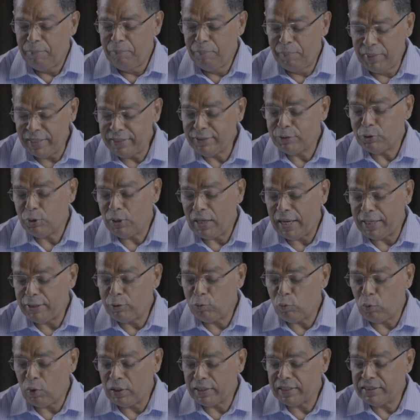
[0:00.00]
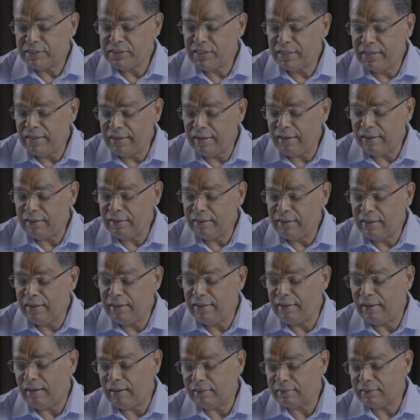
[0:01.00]
bring to light what is hidden
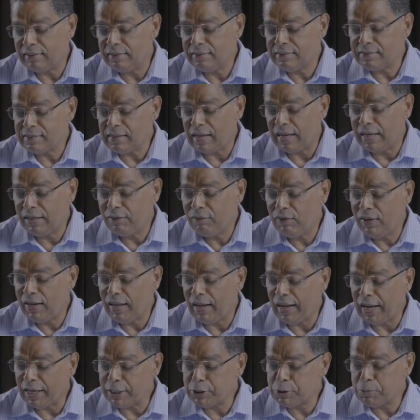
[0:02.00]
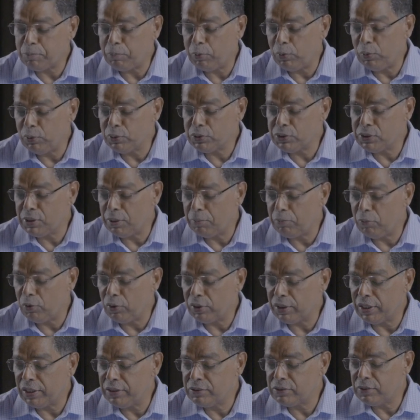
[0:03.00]
in darkness and will expose the
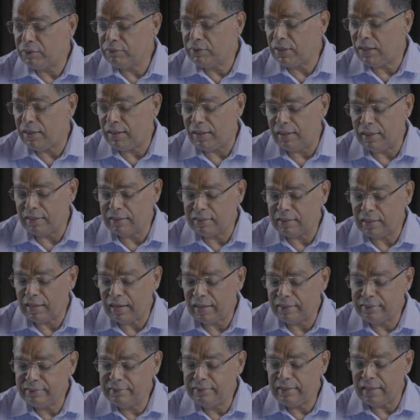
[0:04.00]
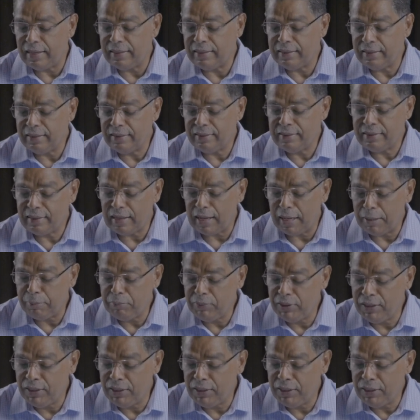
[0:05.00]
motives of the heart. At that time